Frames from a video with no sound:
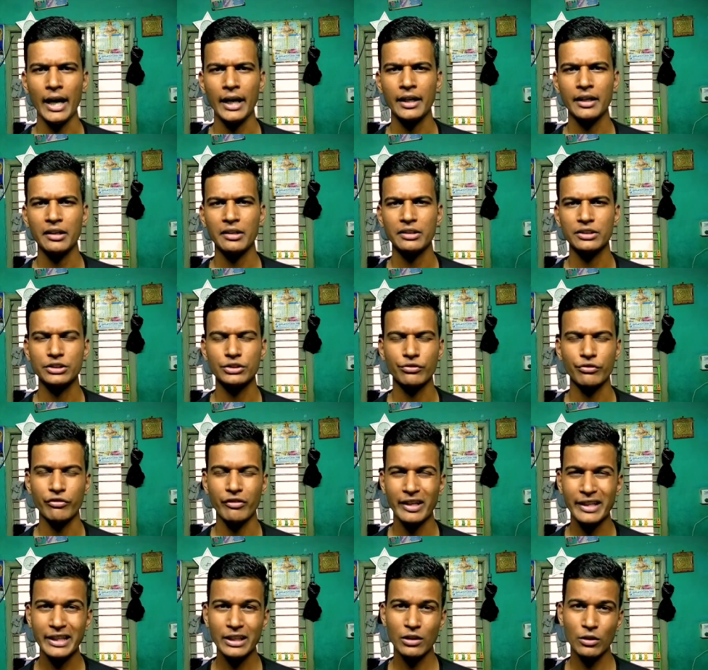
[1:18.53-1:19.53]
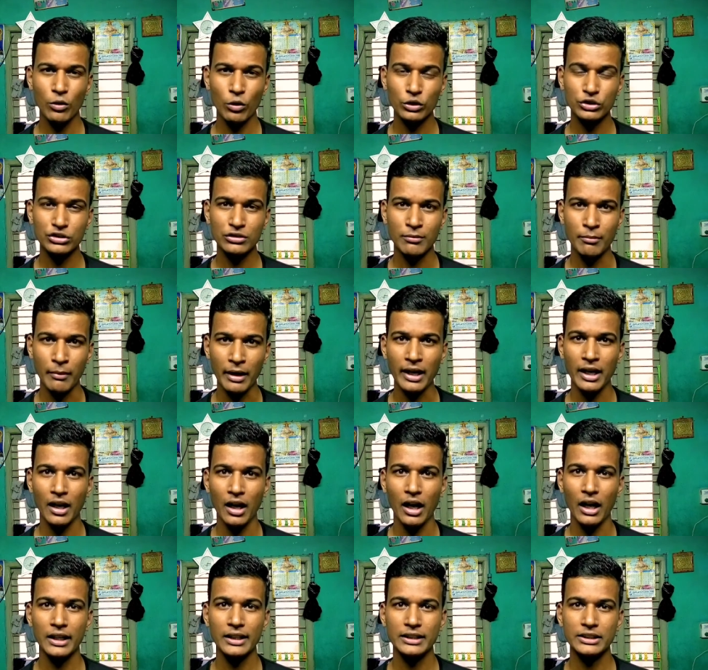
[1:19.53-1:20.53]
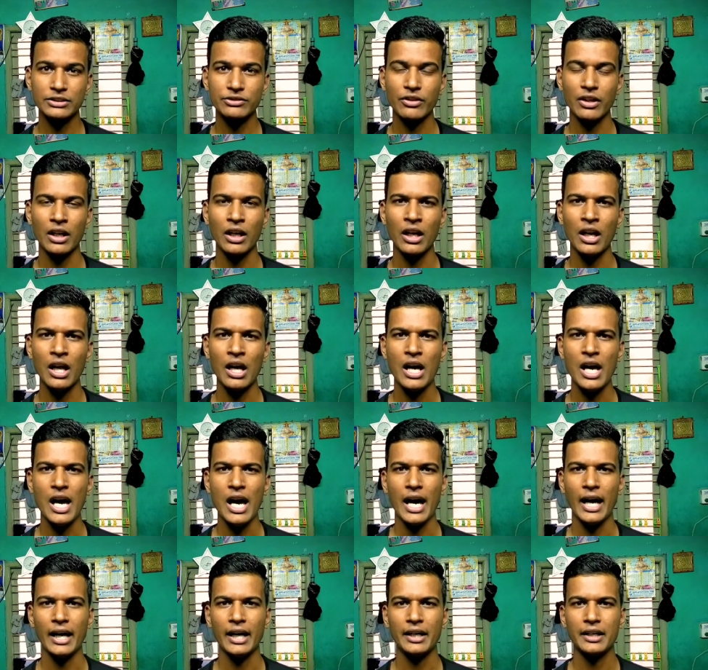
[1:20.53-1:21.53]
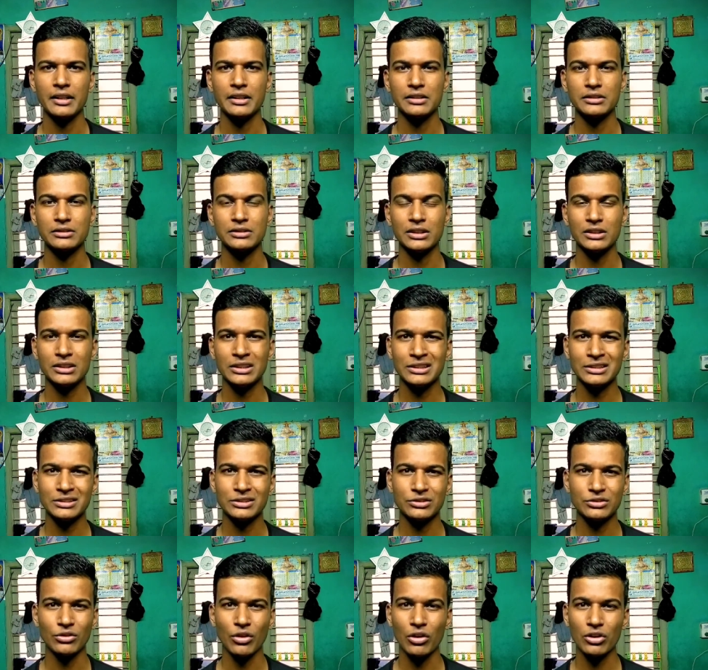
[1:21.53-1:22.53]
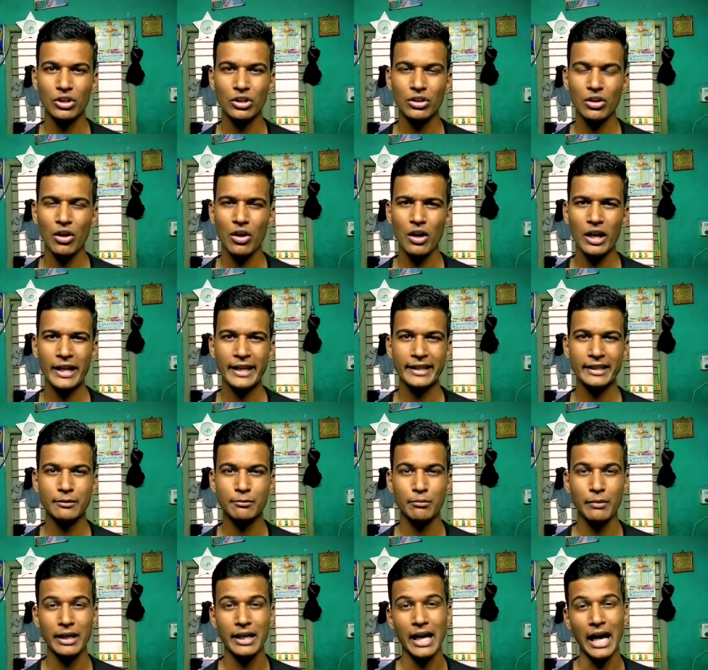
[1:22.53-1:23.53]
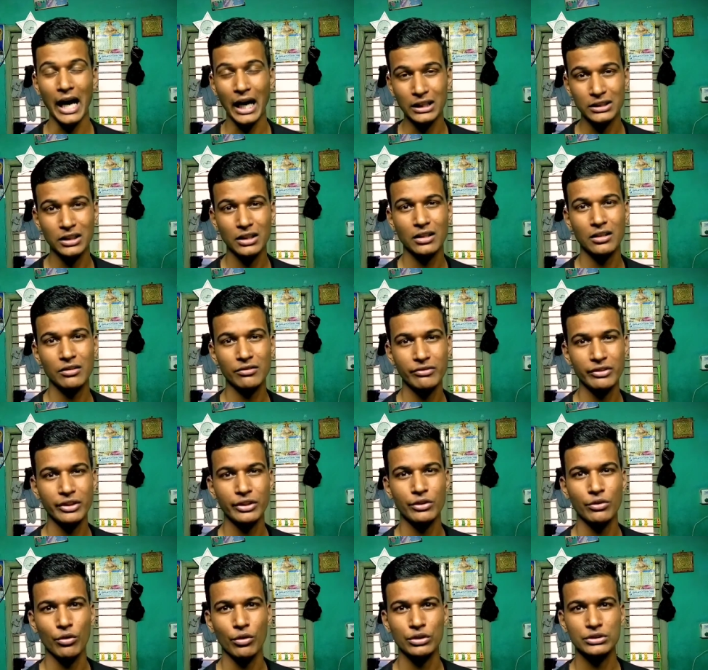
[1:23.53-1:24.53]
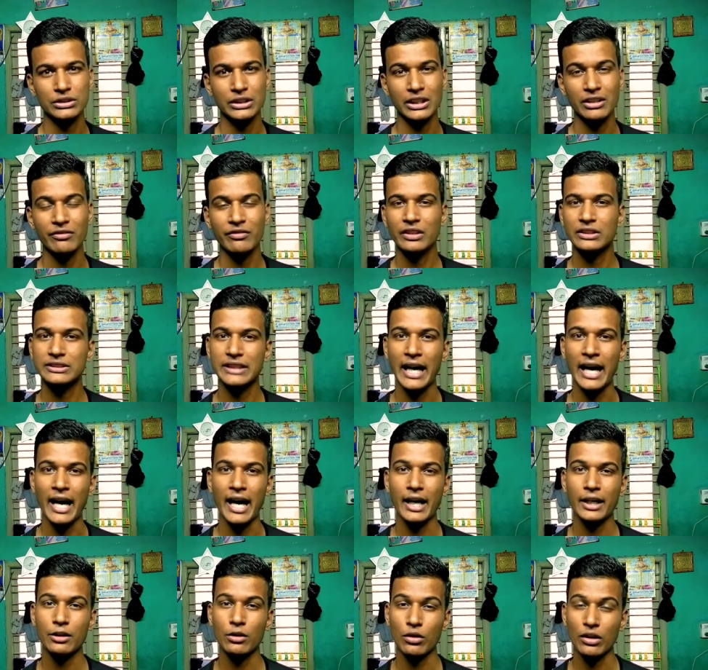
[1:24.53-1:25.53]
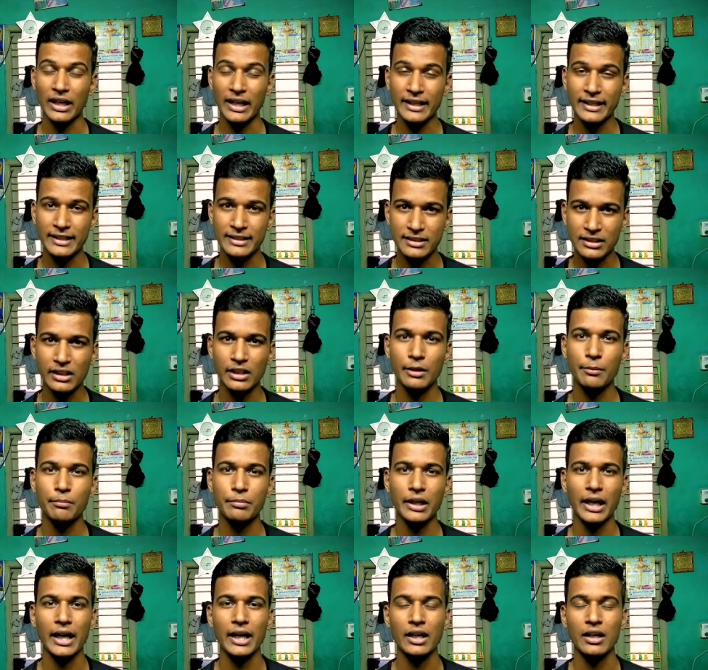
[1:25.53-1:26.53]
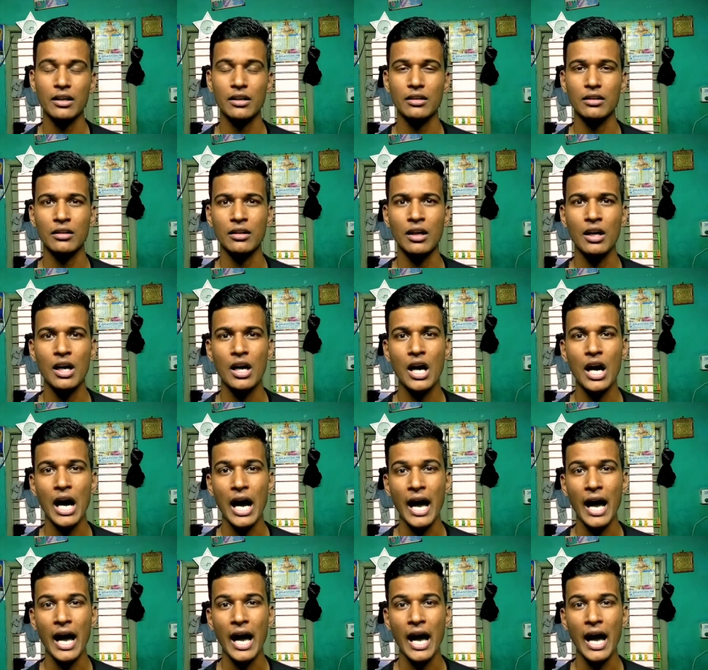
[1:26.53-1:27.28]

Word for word: and it's very close to my heart as well. And uh, this is not at all like my other videos in which I had to write a script and uh,